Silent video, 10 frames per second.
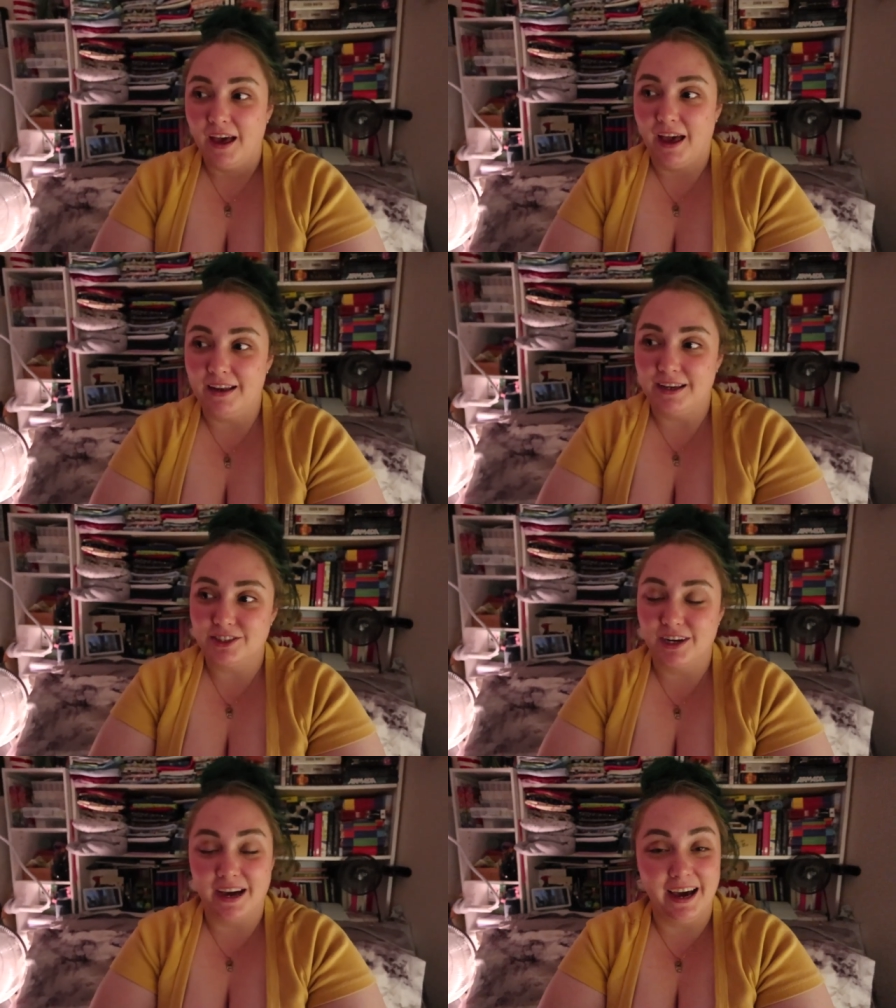And
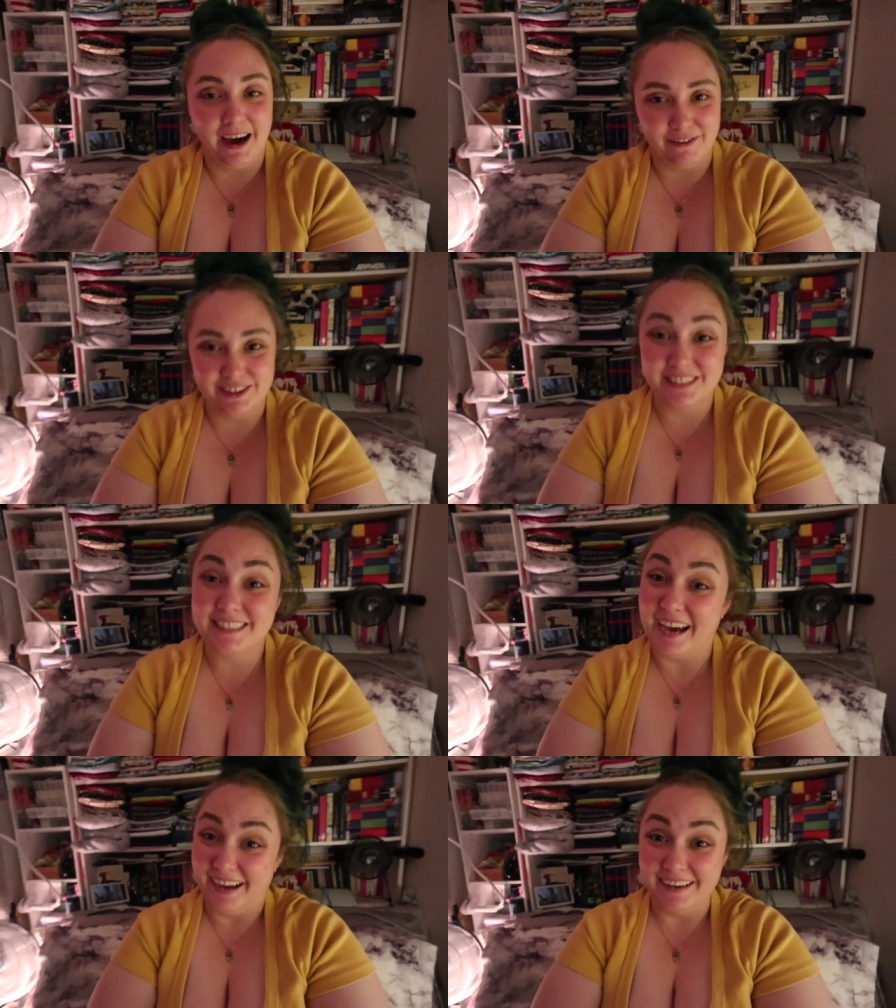yesterday I averaged
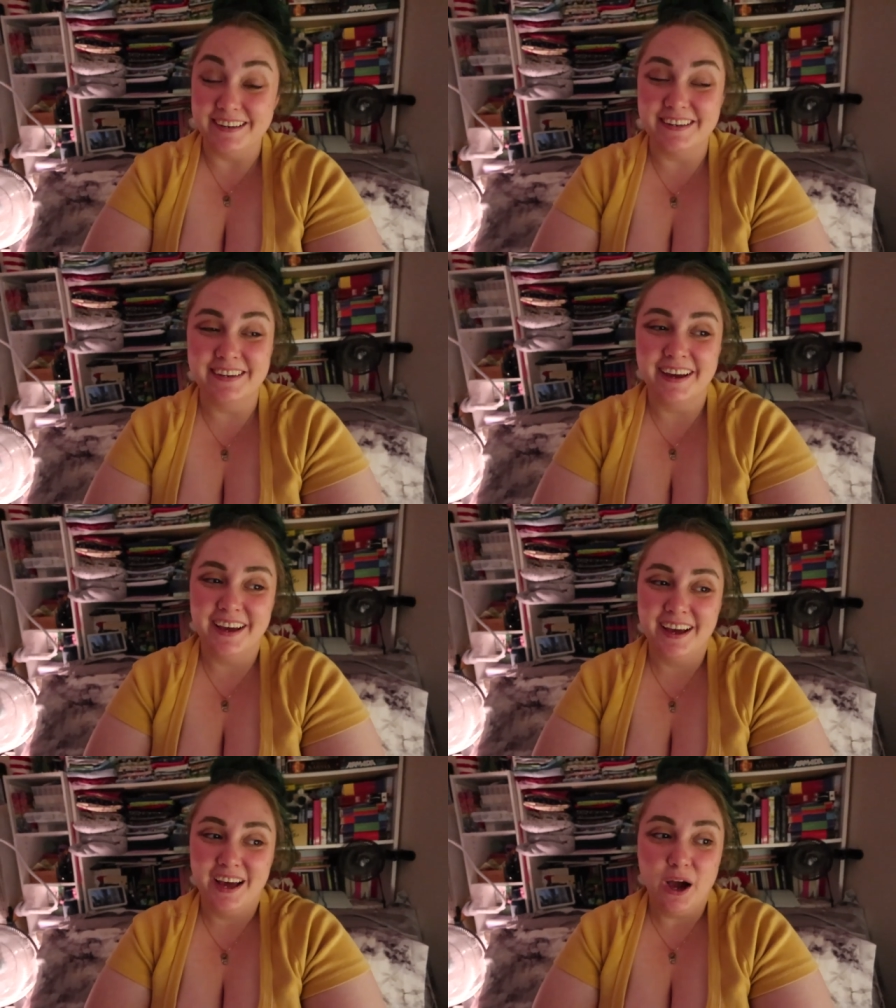10,
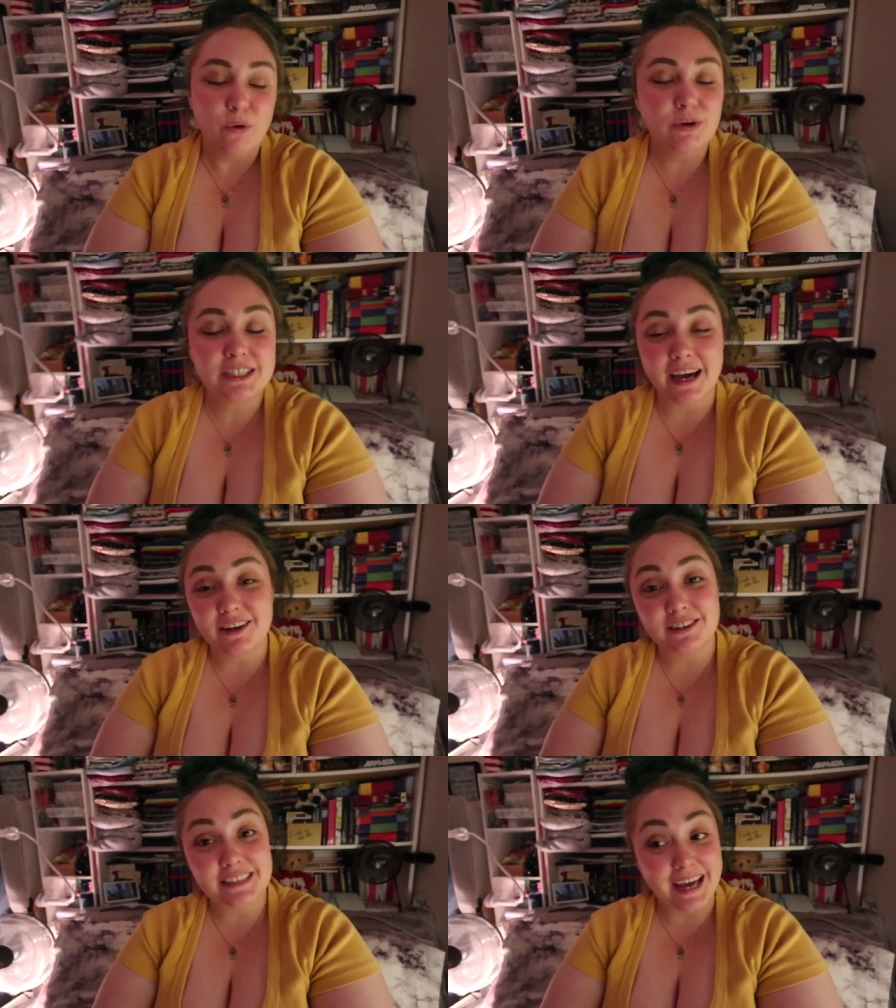which I
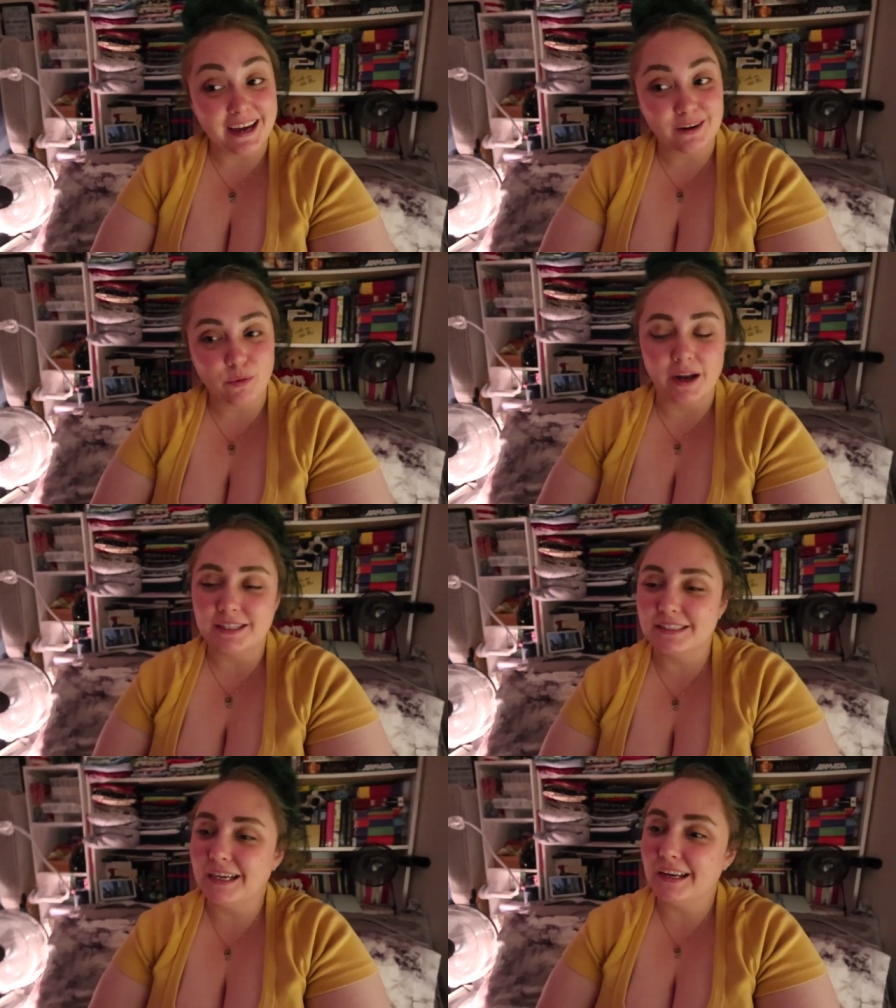understand when
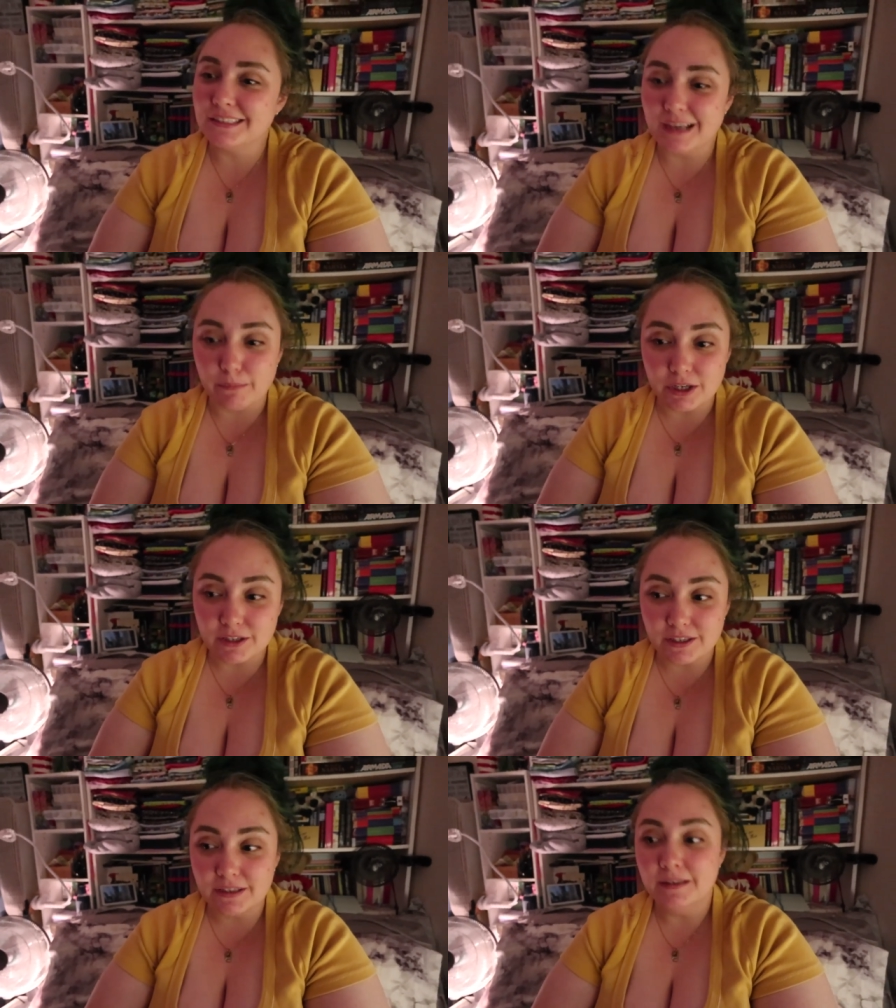it's the end of
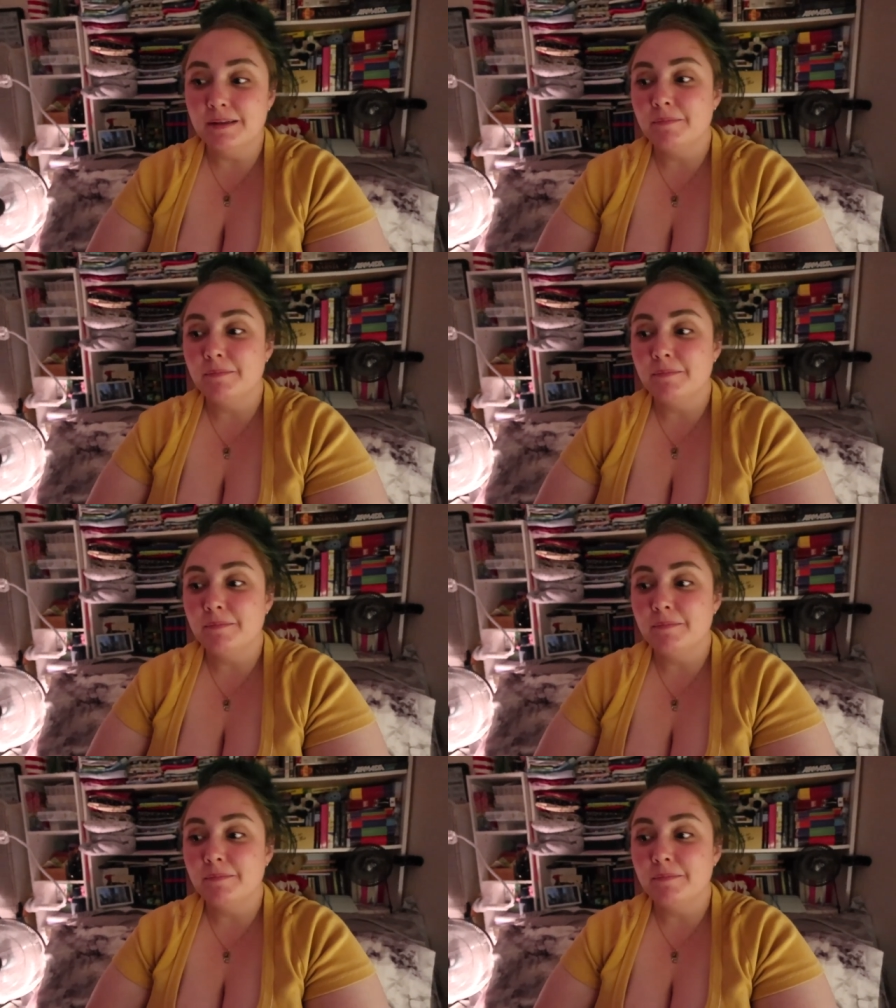summer,